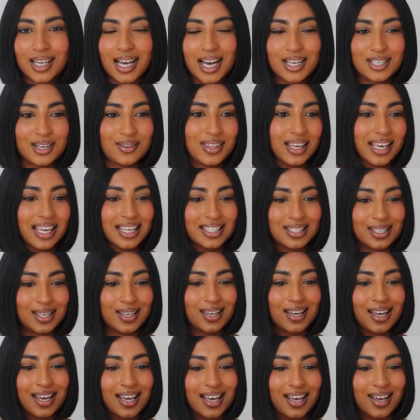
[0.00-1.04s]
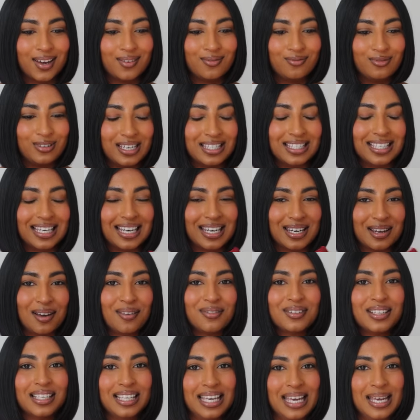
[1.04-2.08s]
I don't think it's a reason
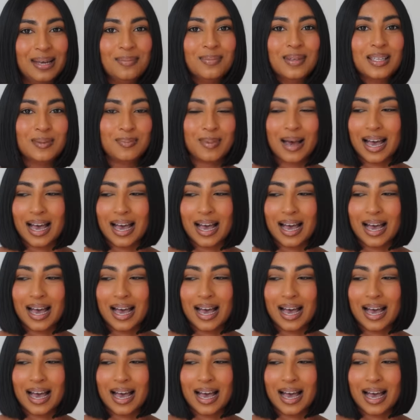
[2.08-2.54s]
enough to keep this